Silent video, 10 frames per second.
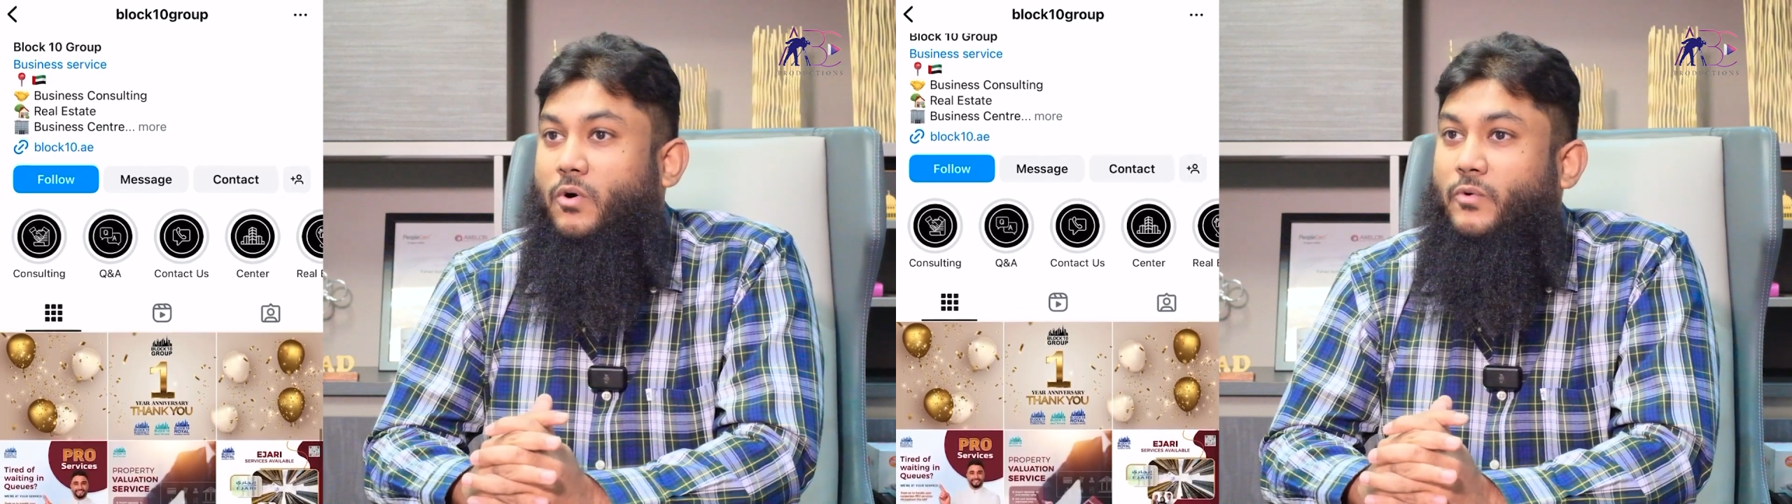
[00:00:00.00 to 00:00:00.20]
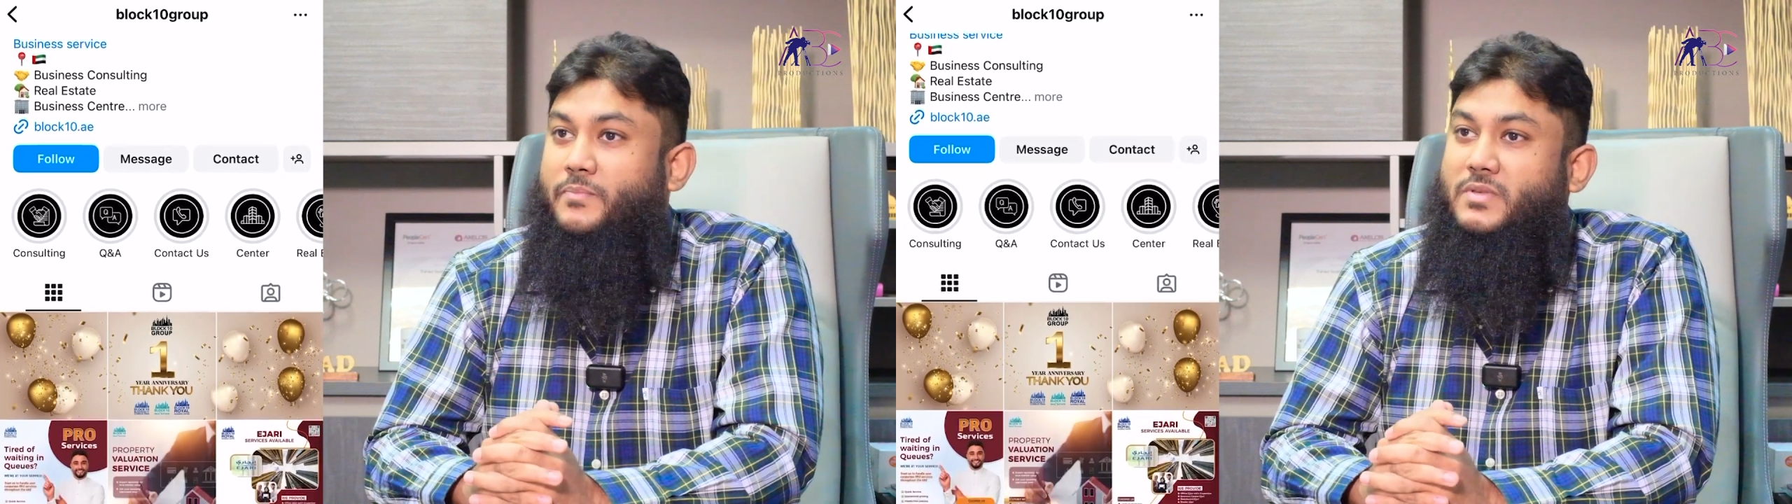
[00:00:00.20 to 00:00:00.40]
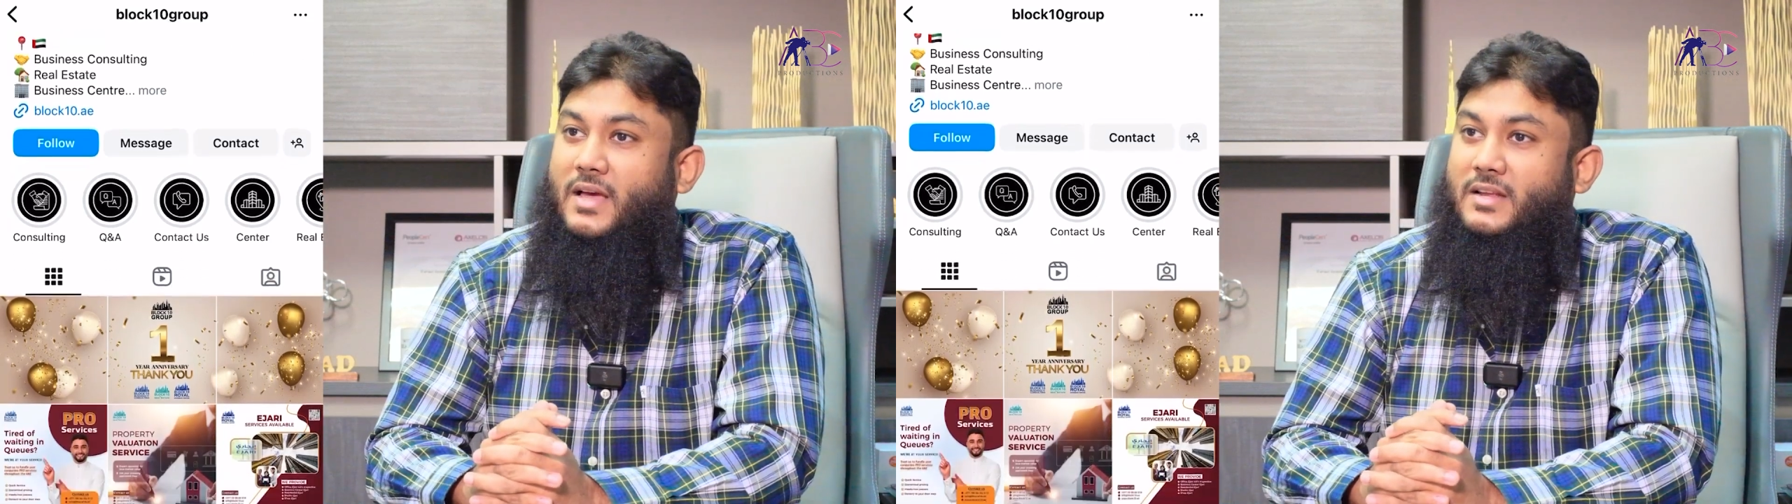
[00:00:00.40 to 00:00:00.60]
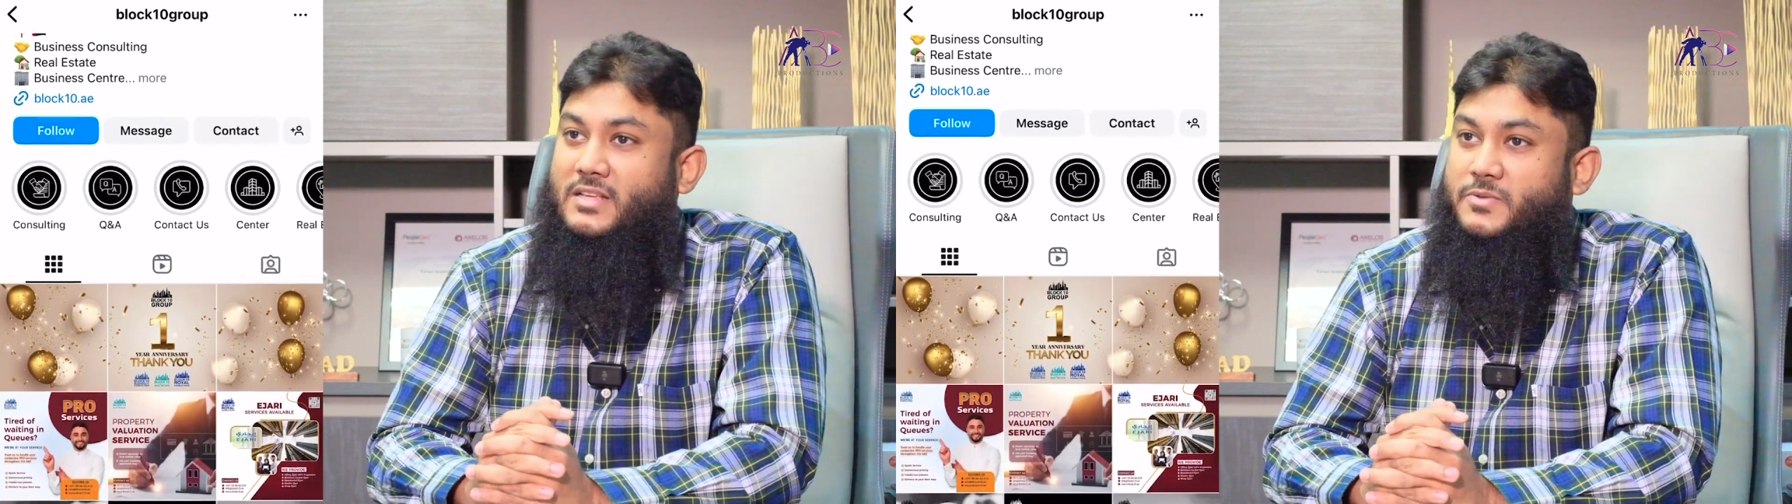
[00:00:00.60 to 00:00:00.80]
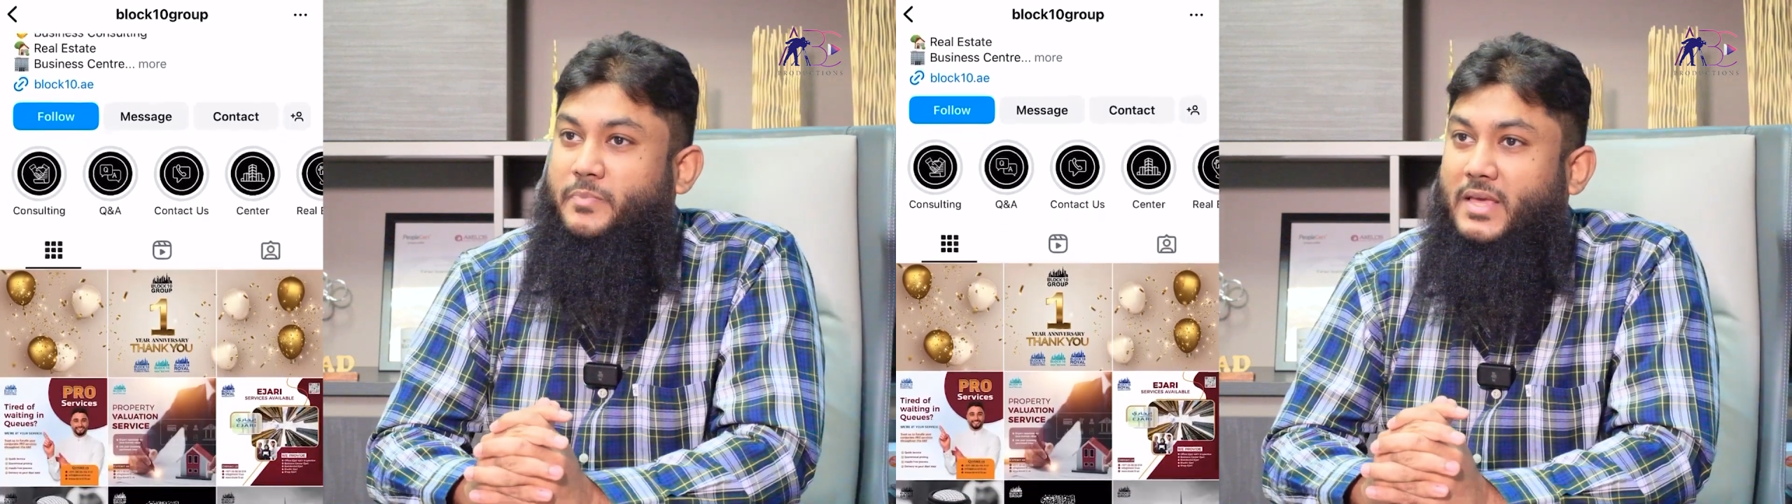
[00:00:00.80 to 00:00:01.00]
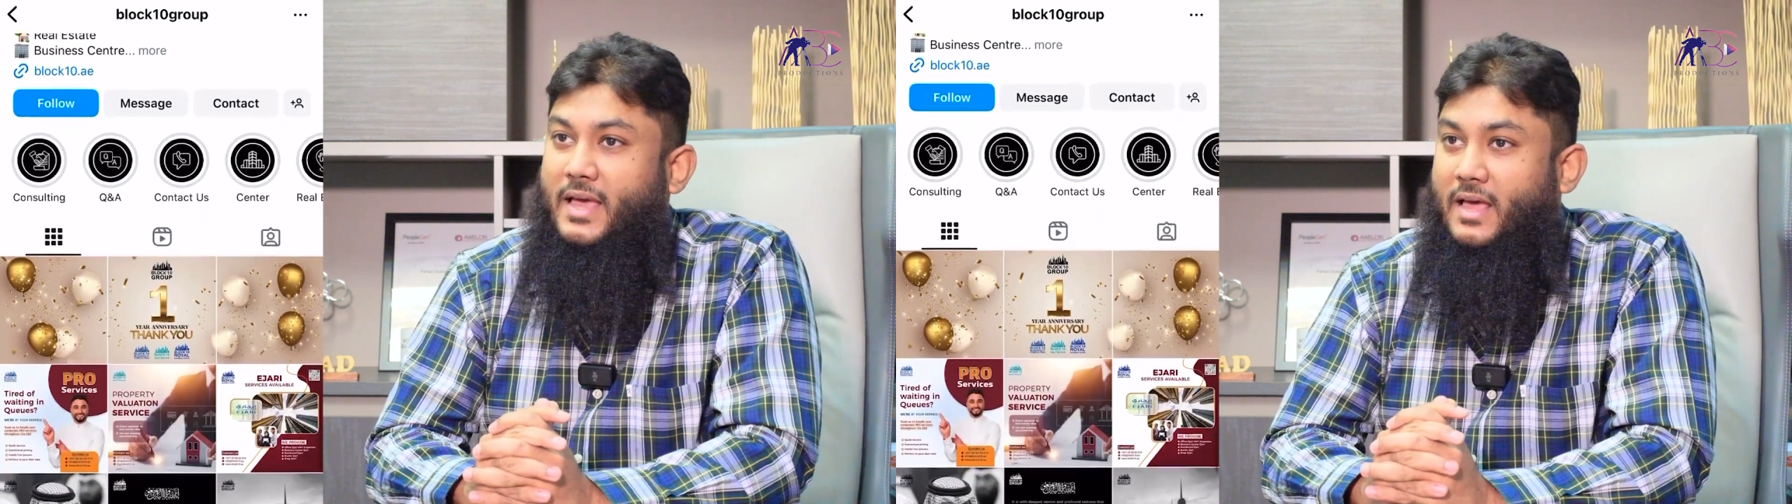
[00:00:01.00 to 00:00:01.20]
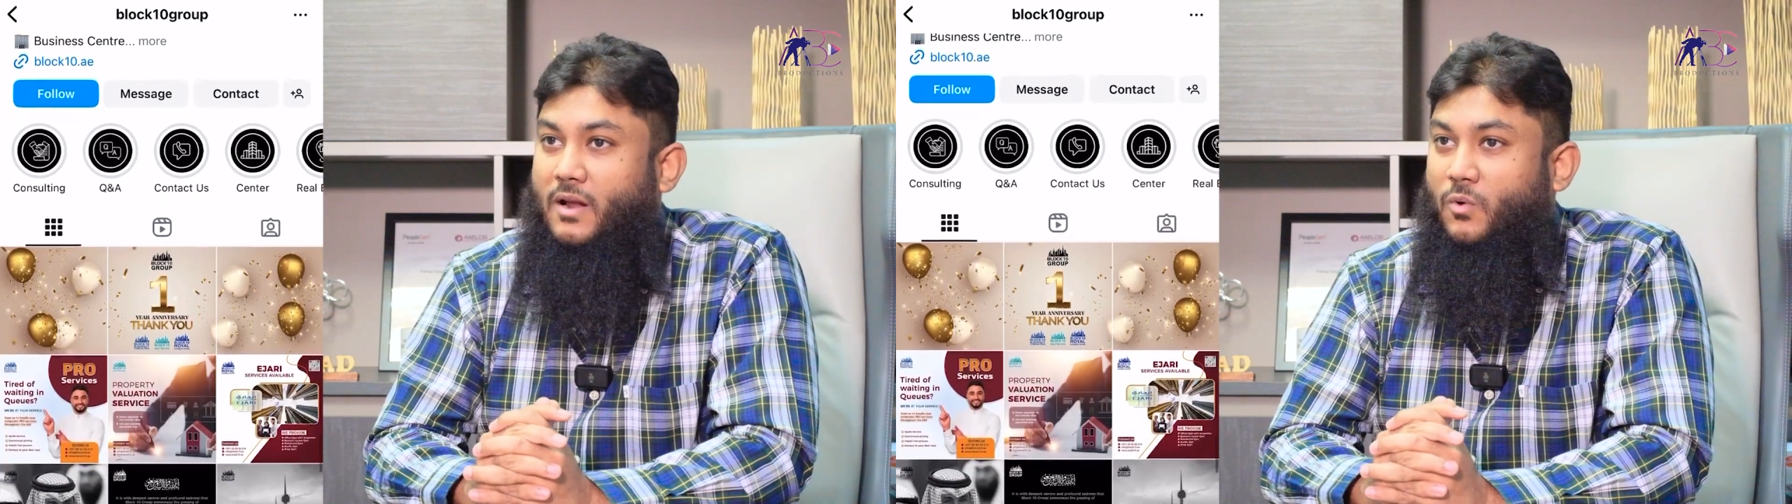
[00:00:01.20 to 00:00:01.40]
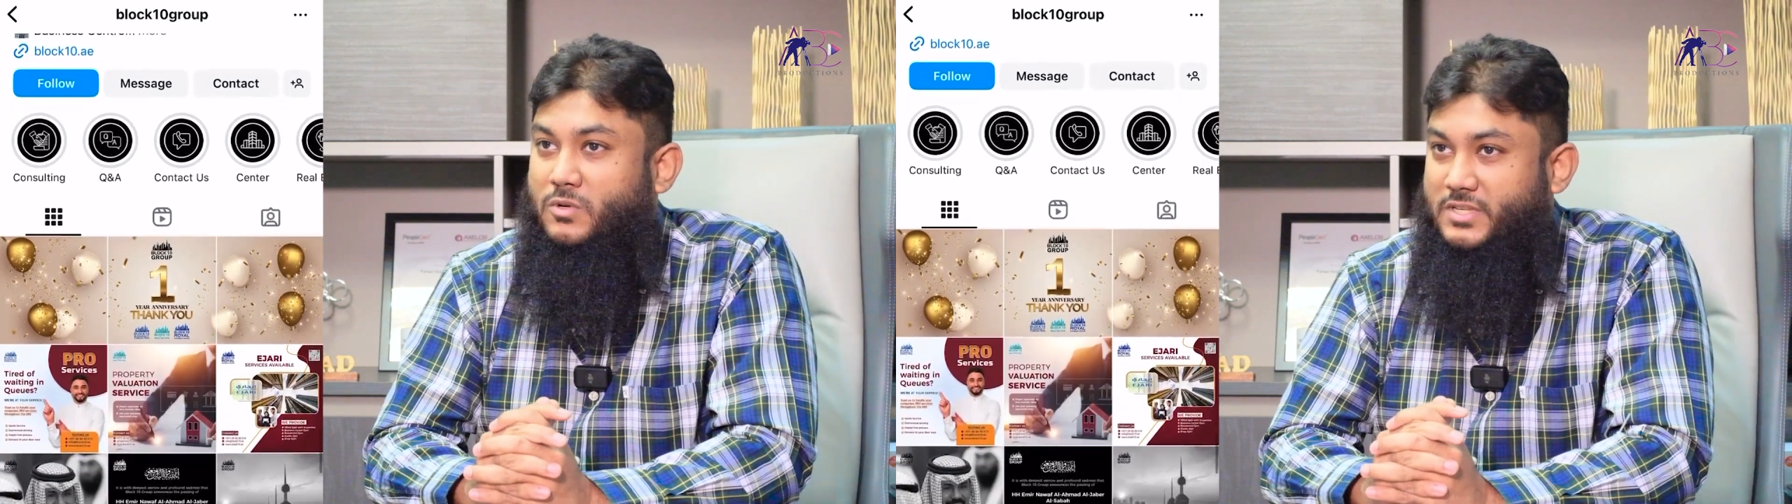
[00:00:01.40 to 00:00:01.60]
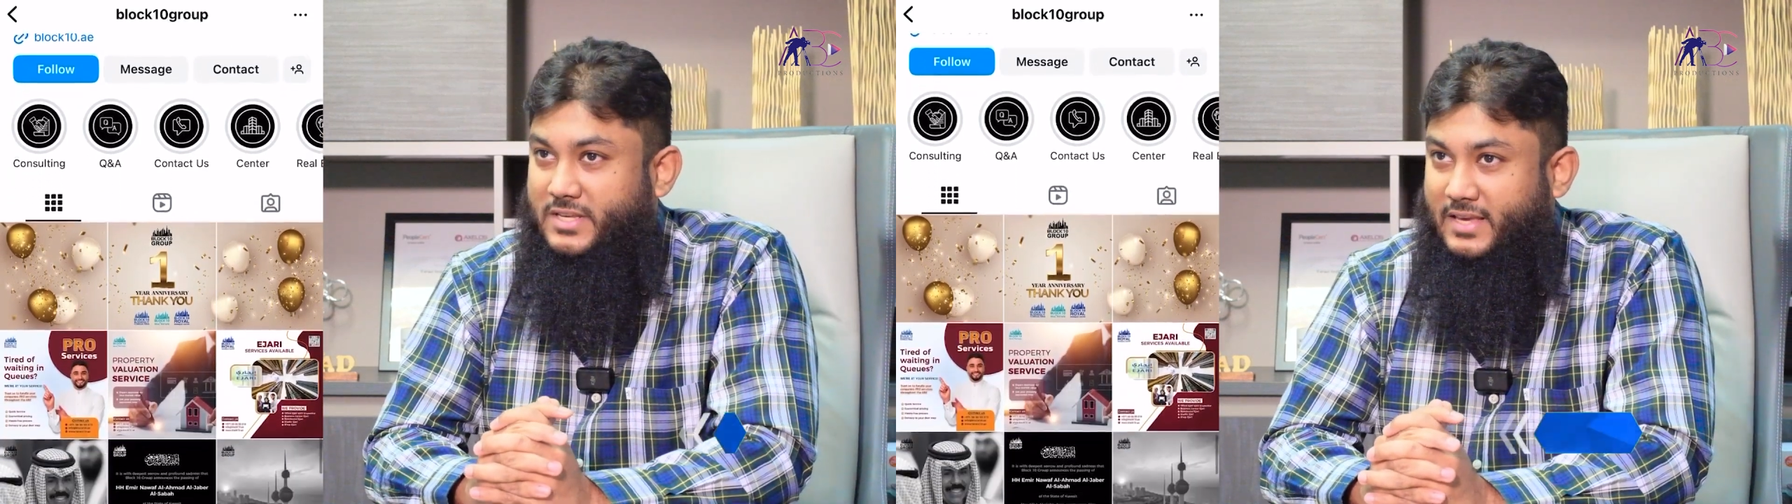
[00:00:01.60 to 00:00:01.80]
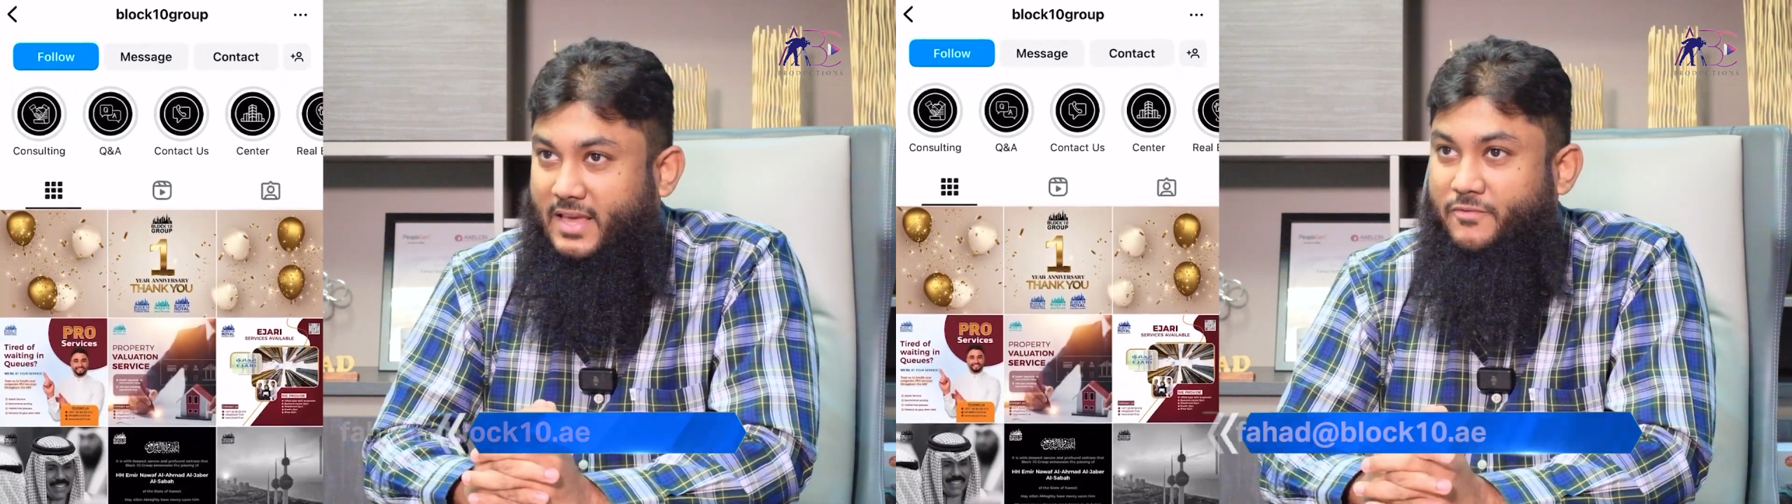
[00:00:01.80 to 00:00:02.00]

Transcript: website is BLOCK,